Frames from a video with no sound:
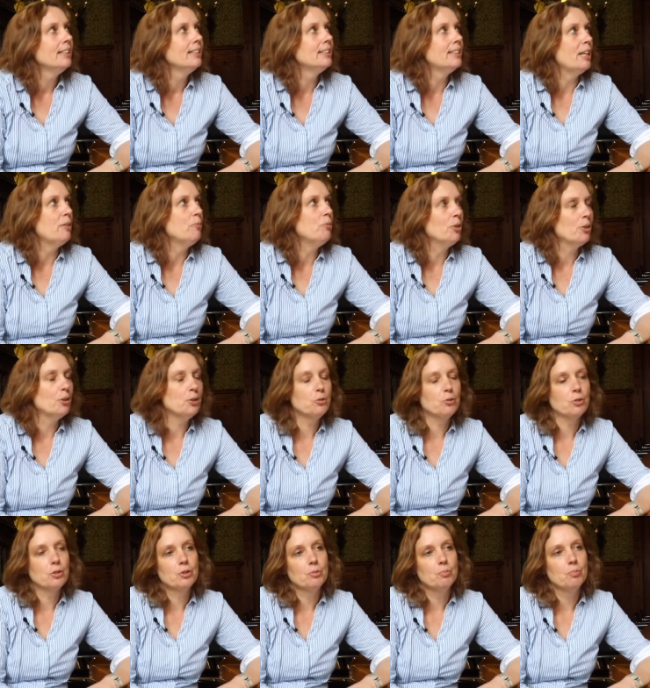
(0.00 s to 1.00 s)
Same goes
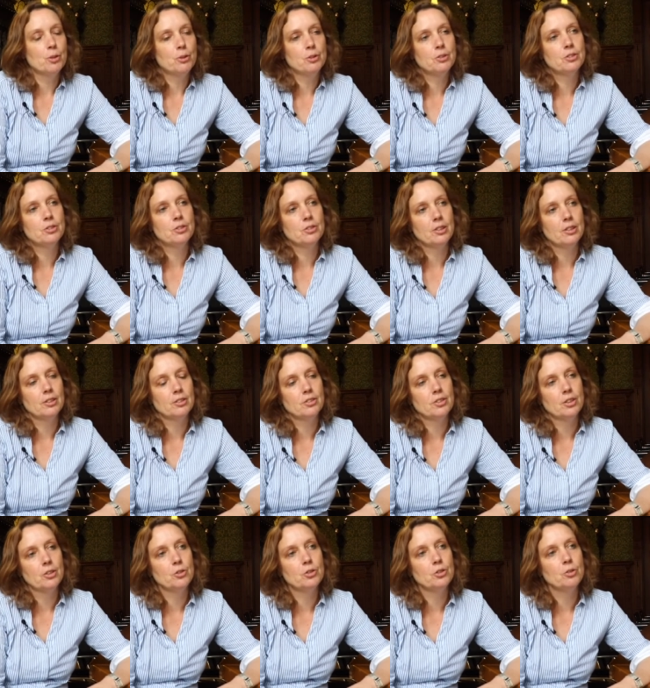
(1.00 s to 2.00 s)
for most uh,
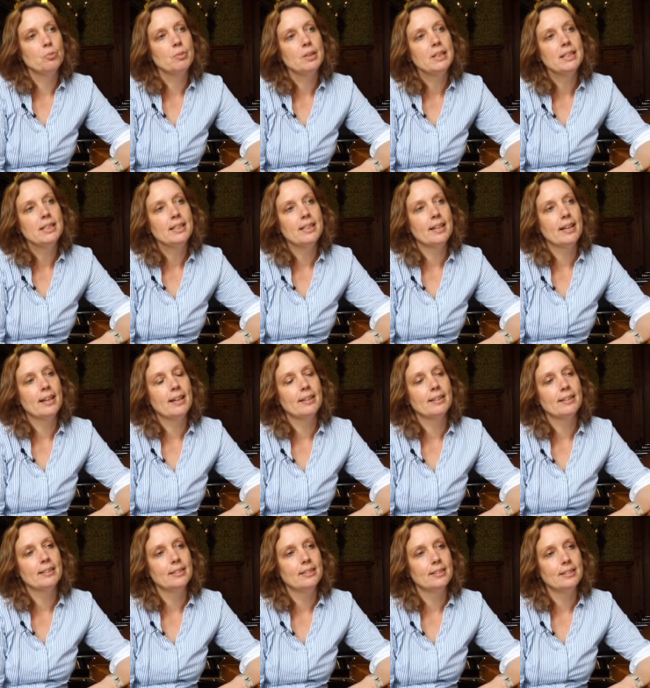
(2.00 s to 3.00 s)
social media.
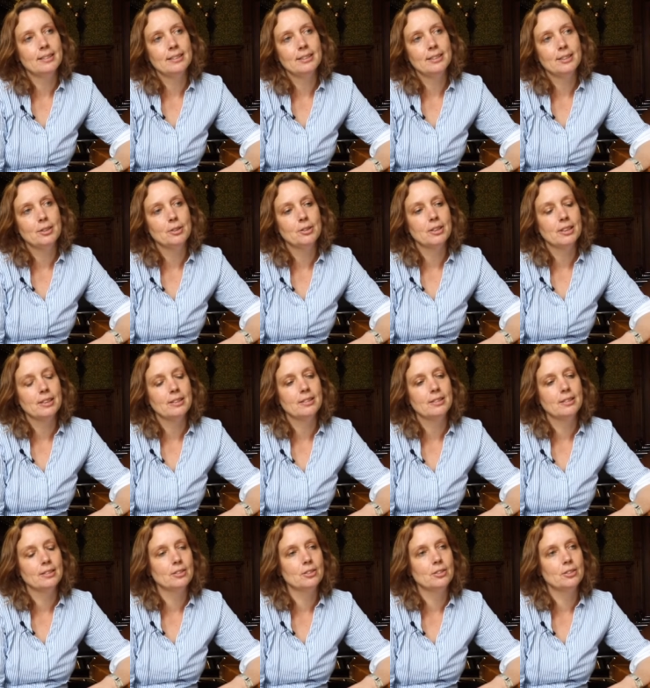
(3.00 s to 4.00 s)
Uh, you
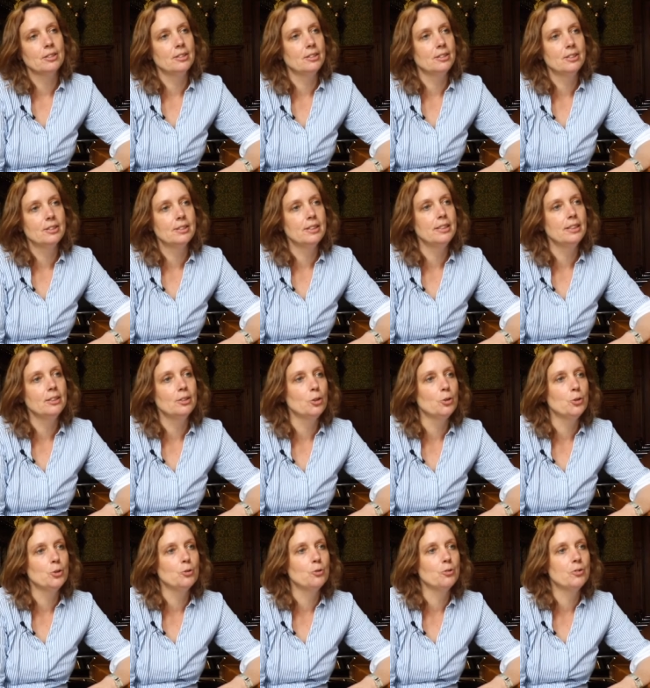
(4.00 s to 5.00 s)
can uh, see a
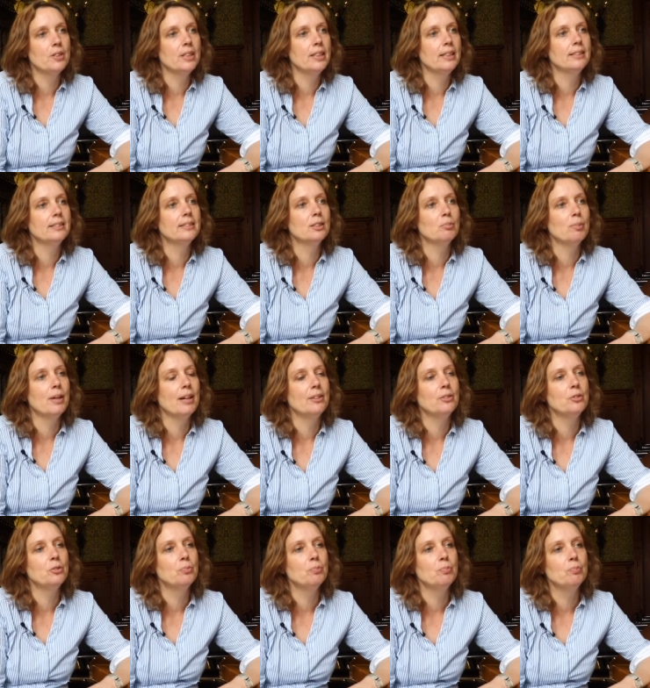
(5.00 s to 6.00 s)
lot of things
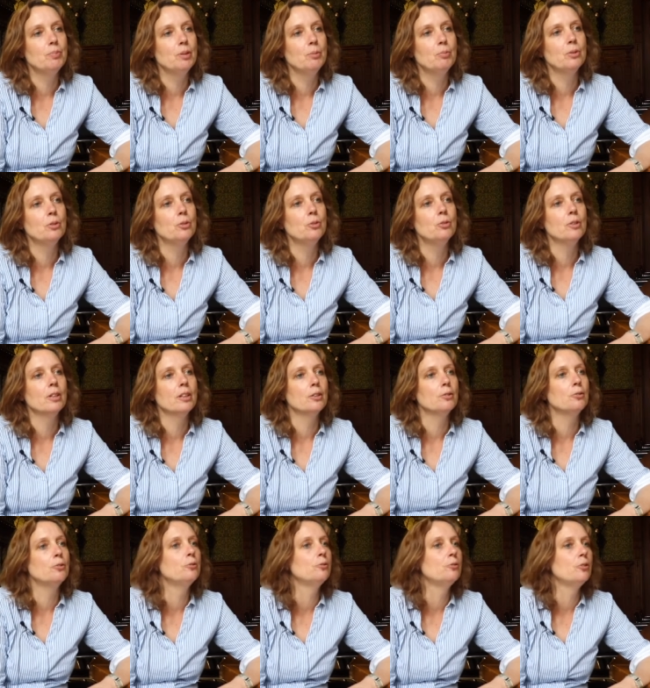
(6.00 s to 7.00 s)
about people who
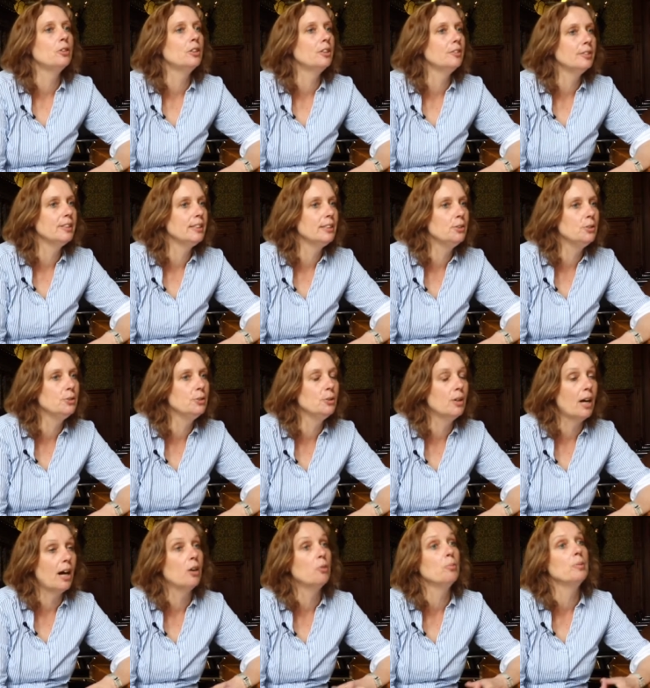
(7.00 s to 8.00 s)
are following
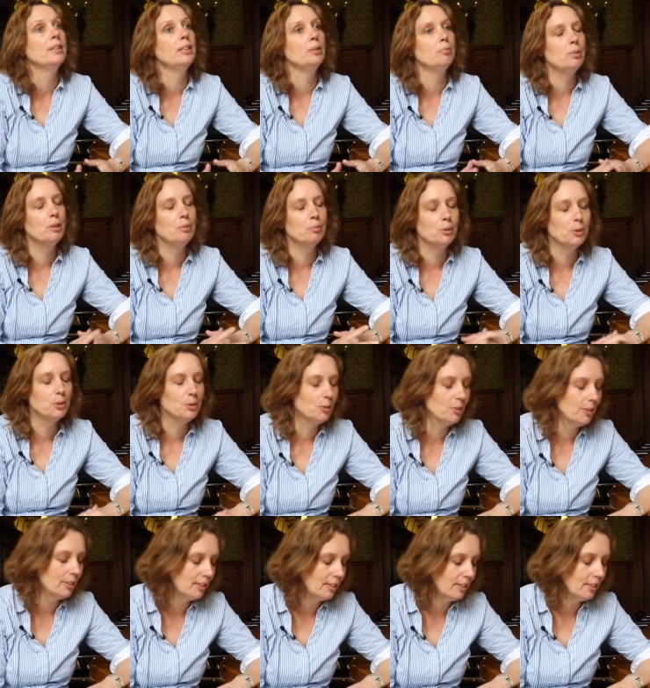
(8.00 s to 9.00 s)
you, how many people
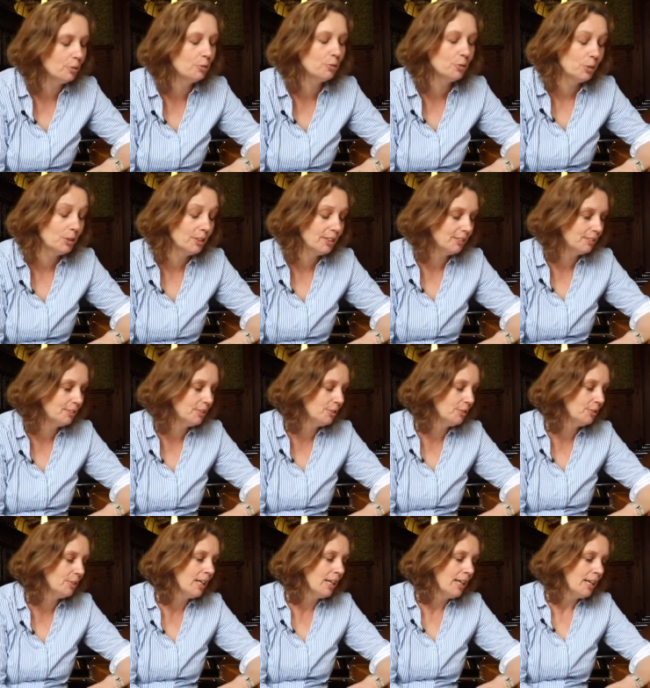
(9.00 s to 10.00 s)
you are following
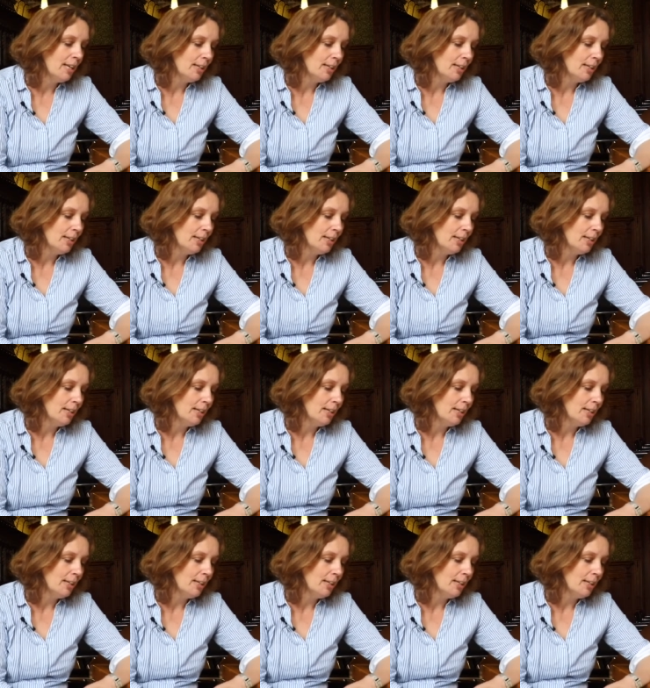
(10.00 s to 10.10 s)
you.